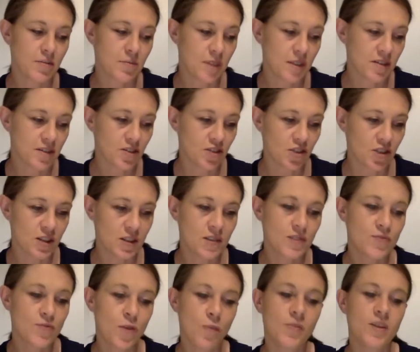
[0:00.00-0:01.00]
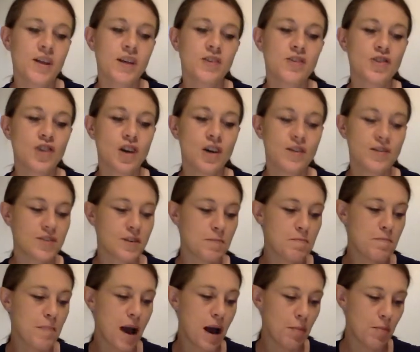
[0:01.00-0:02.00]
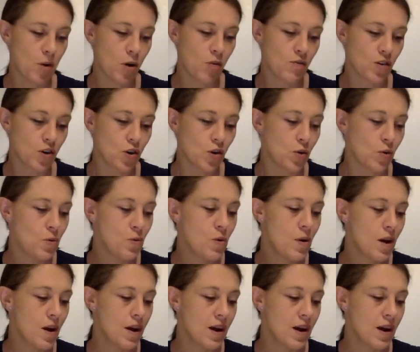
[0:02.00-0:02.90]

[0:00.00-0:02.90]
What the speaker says: messages from the Enchanted Map Oracle